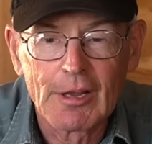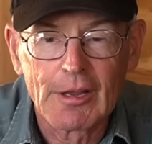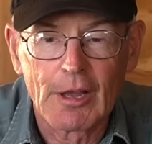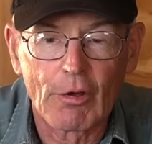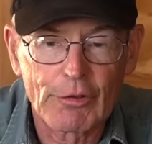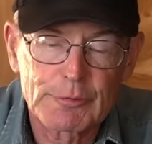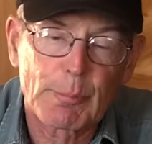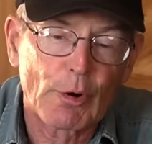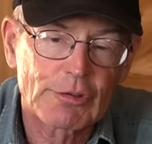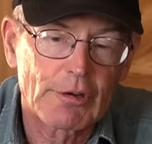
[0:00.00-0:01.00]
they're
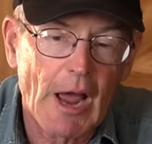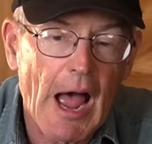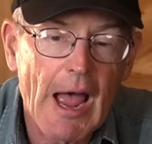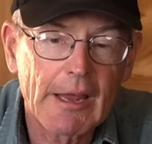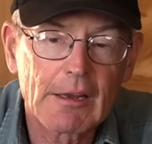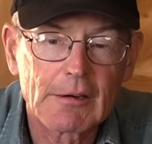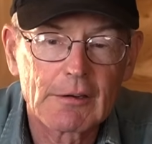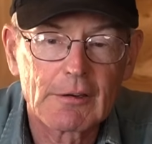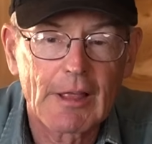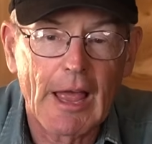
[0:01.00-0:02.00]
supposed to die
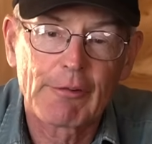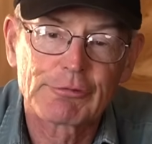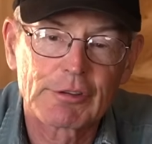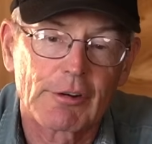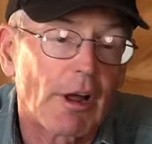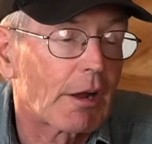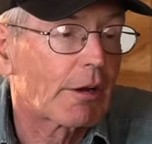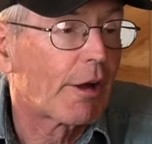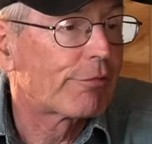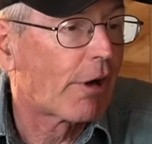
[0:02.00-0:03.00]
after
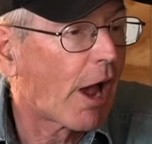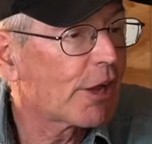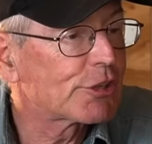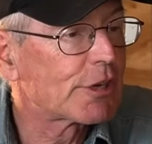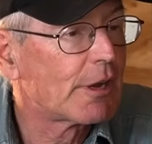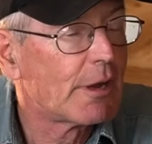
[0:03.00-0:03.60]
a frost.